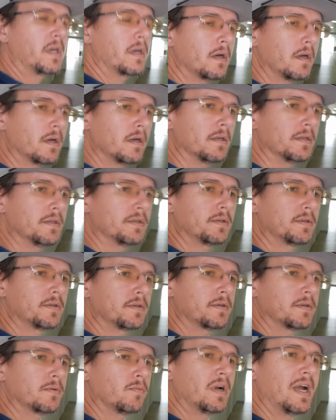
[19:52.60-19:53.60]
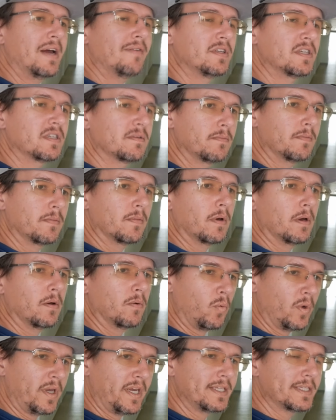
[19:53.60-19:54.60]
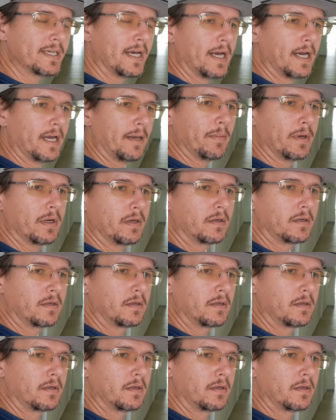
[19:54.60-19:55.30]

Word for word: Because we're having some wee time.